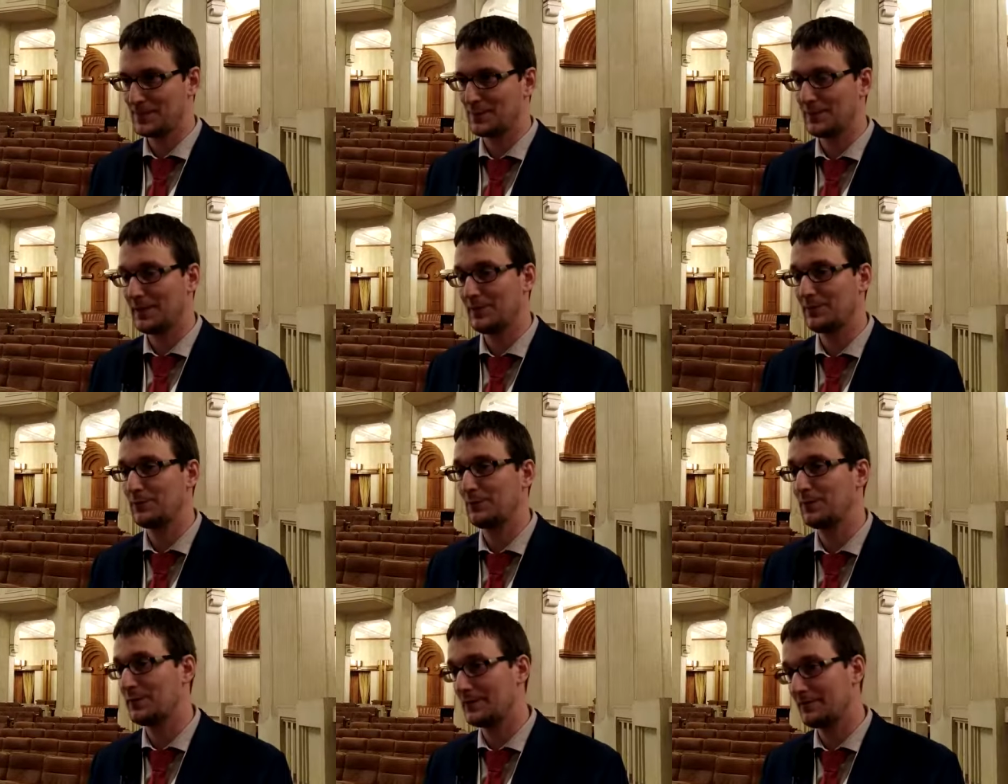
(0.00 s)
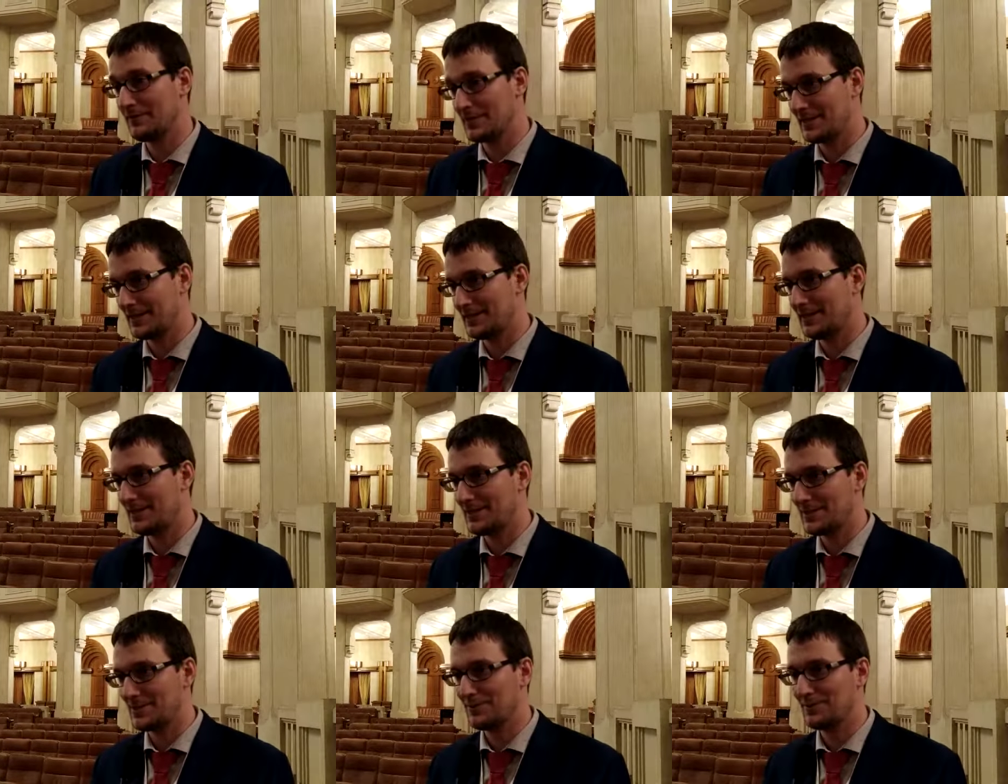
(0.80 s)
So we are we are the
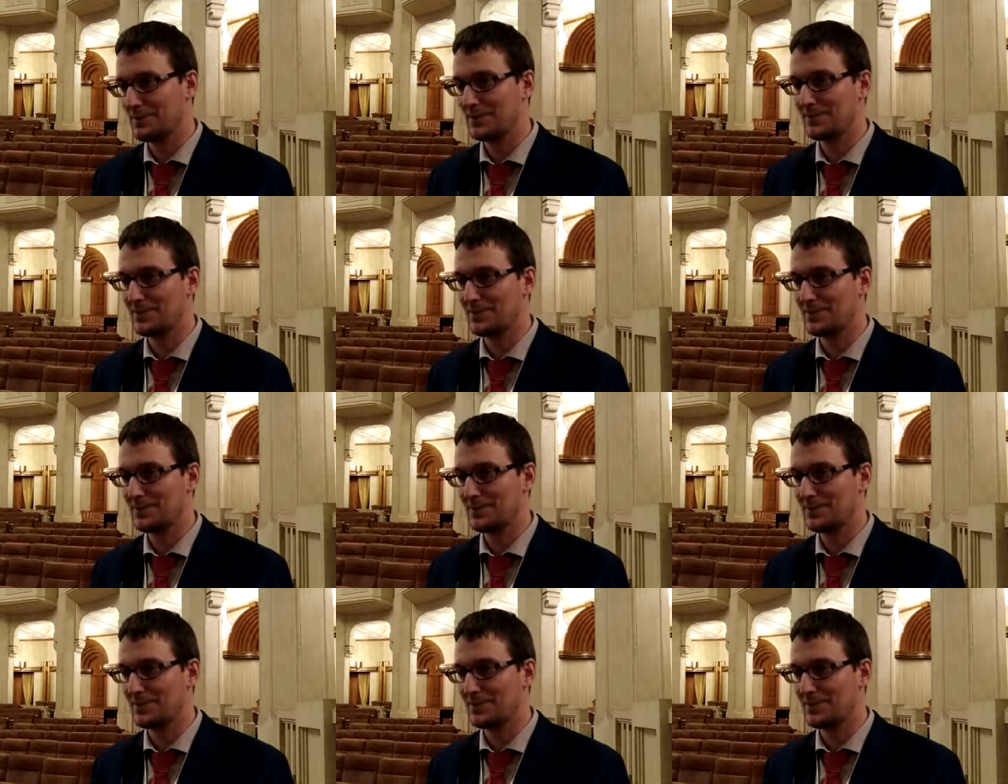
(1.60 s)
facilitators of this